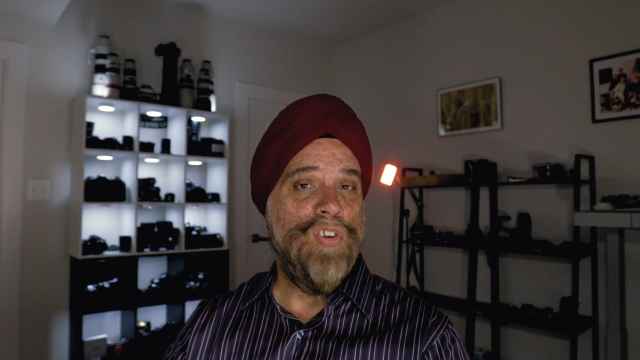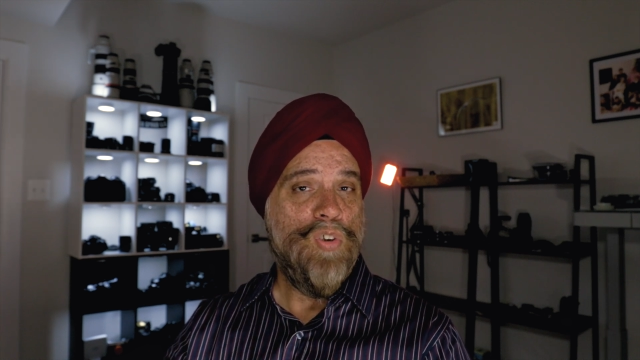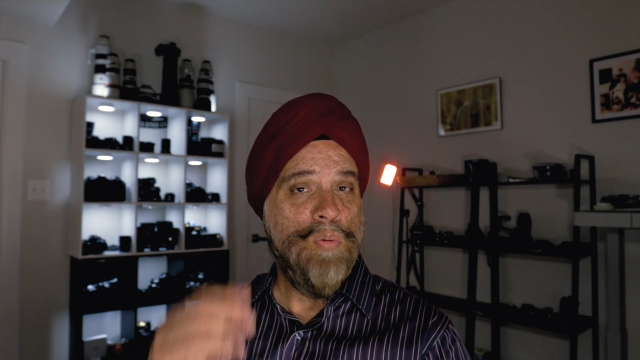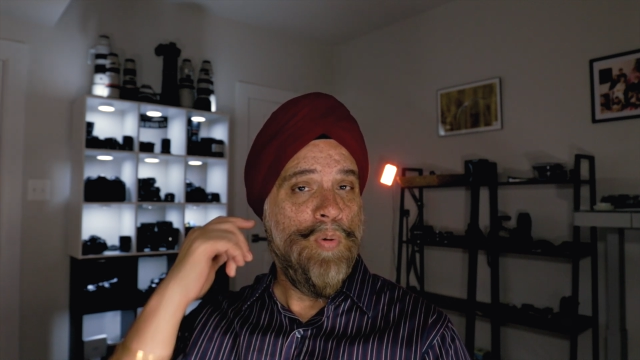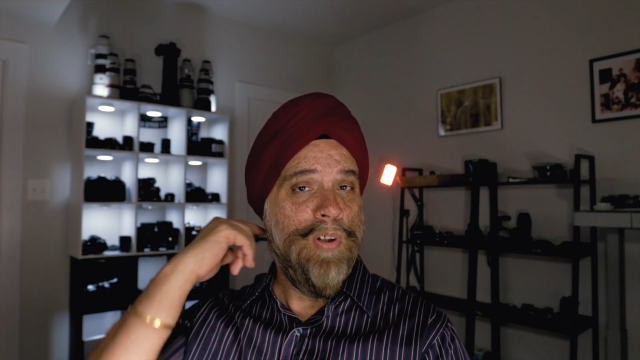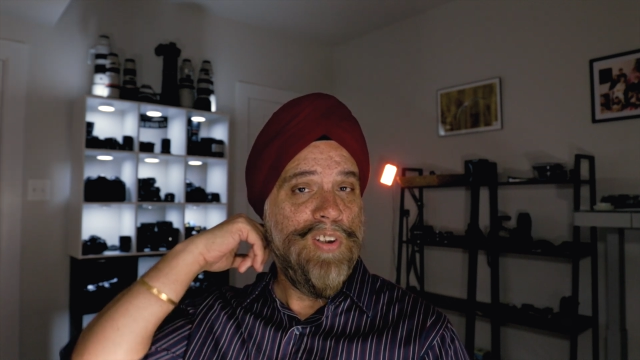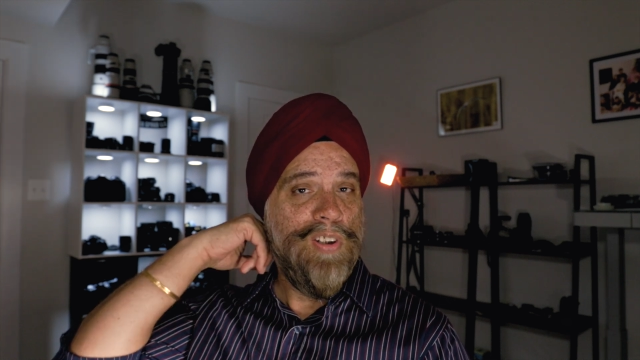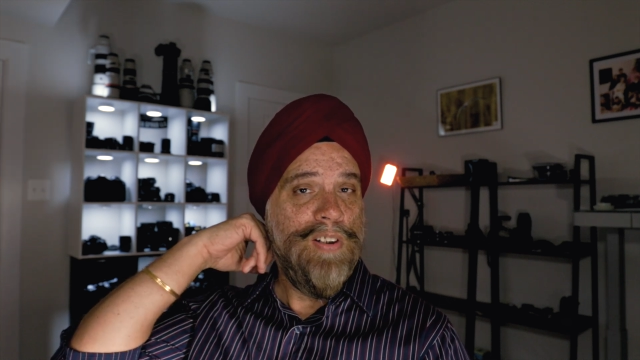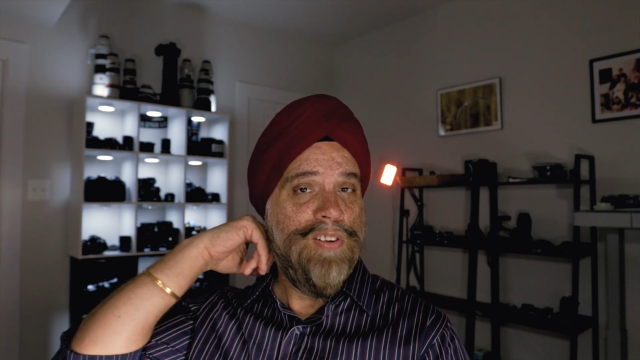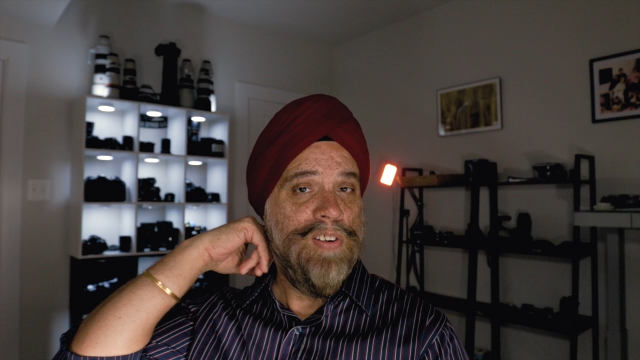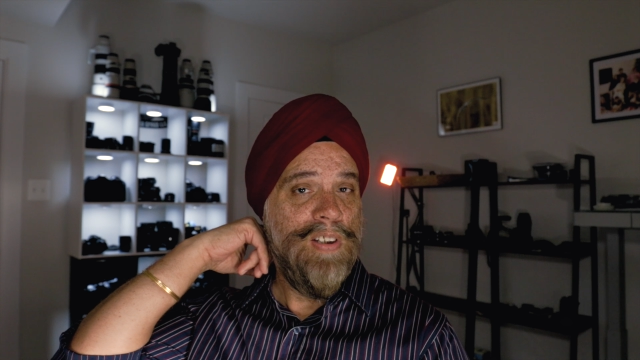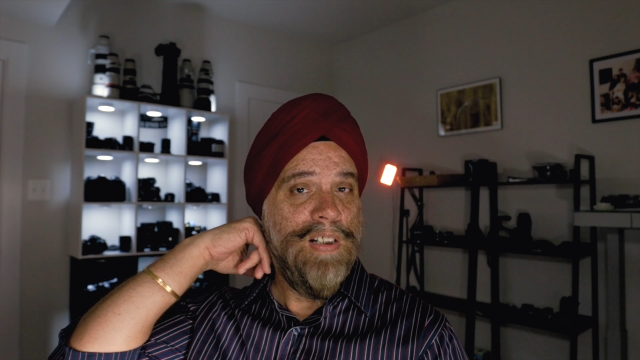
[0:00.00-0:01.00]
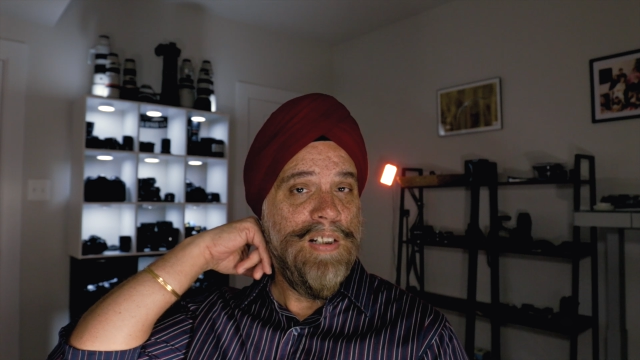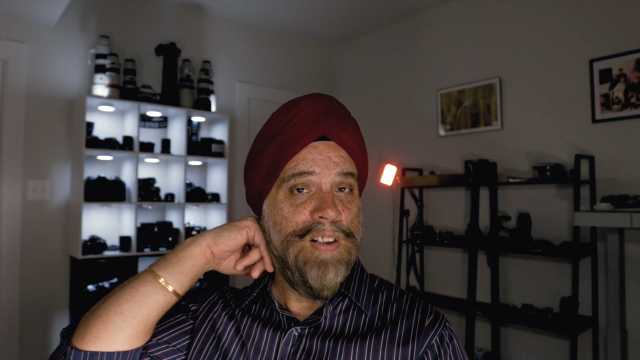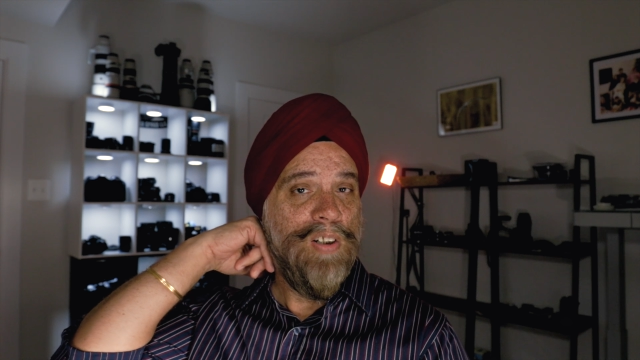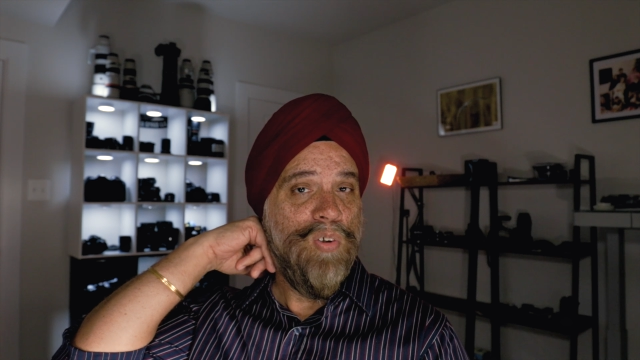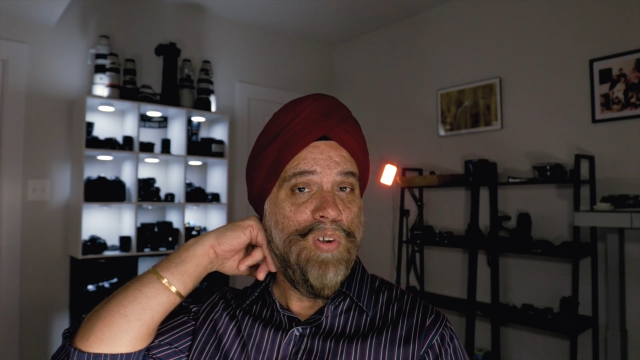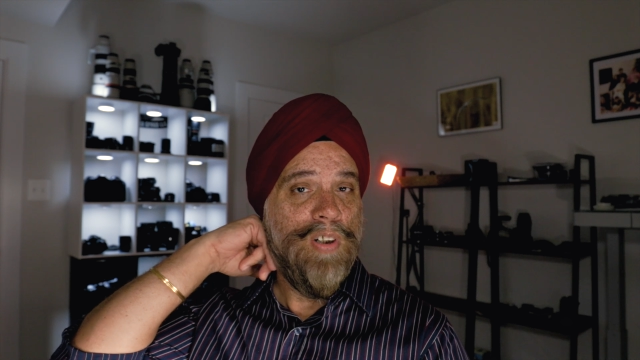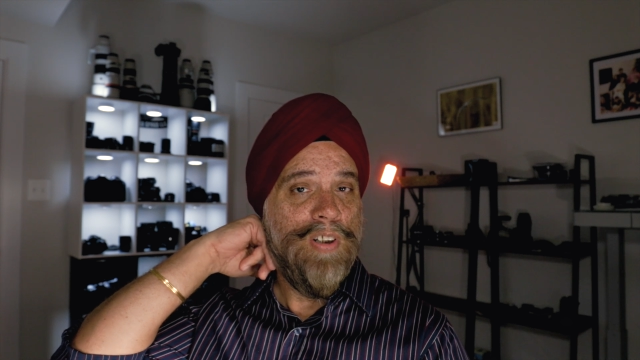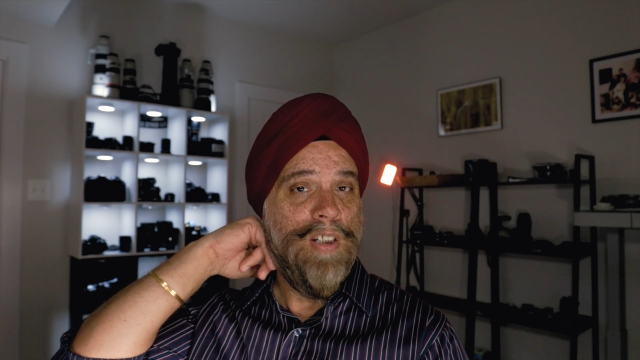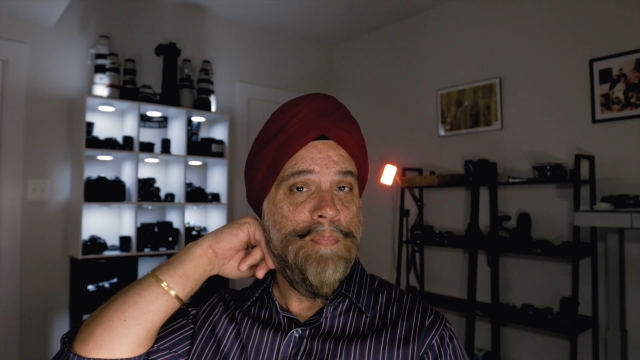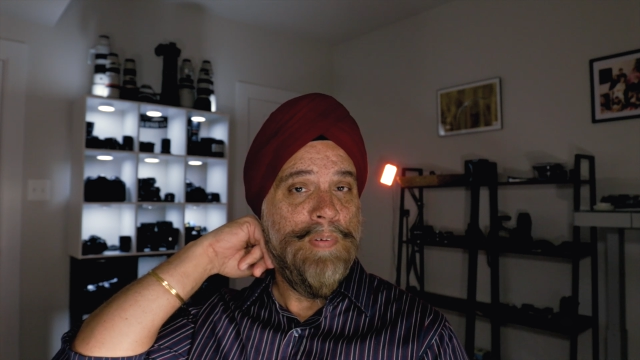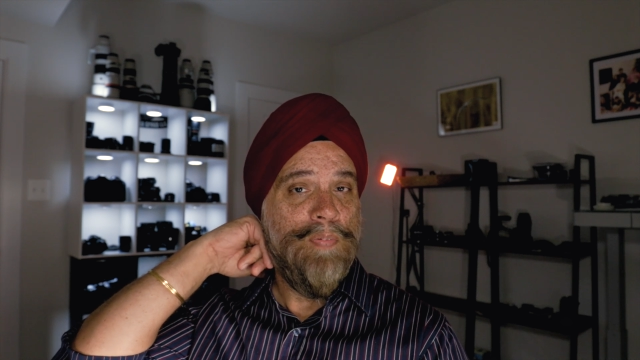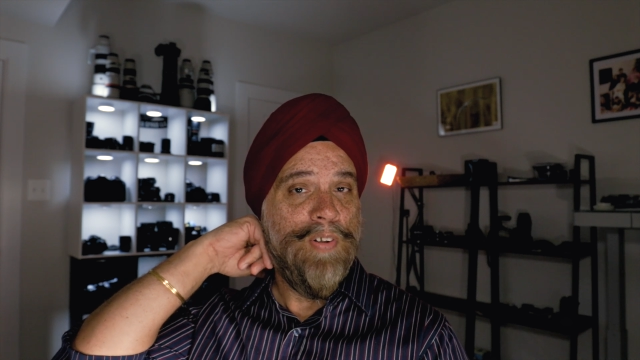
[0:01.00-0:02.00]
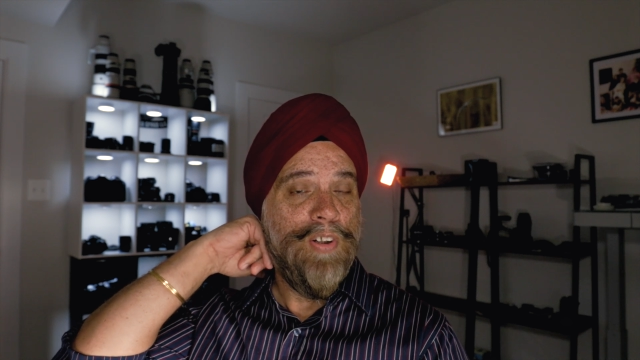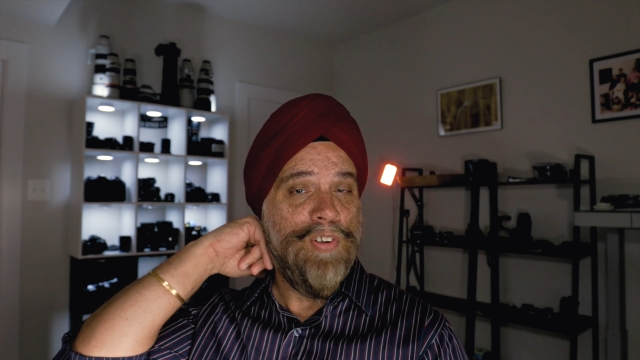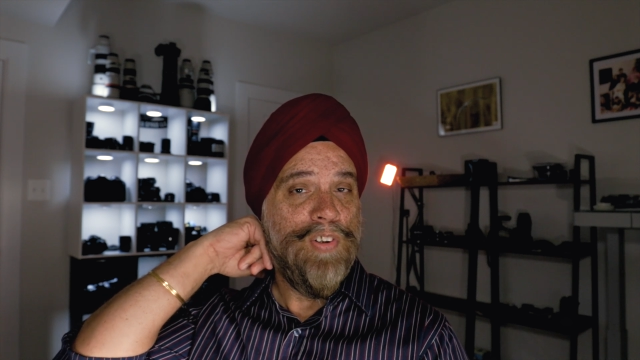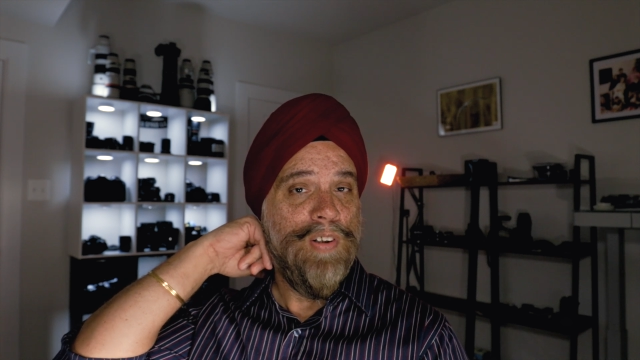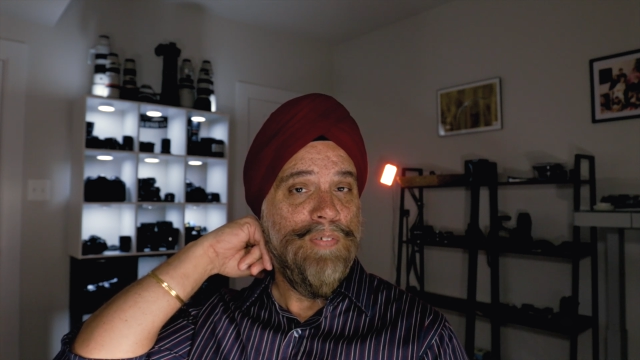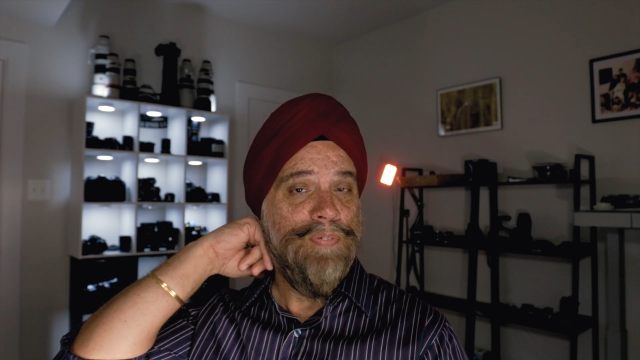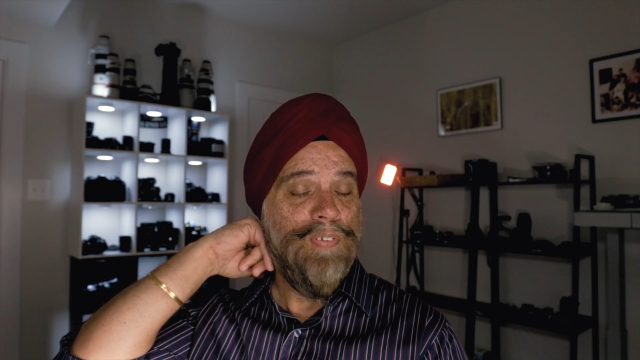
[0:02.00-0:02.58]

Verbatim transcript: 2.6 uh, or keep it for yourself?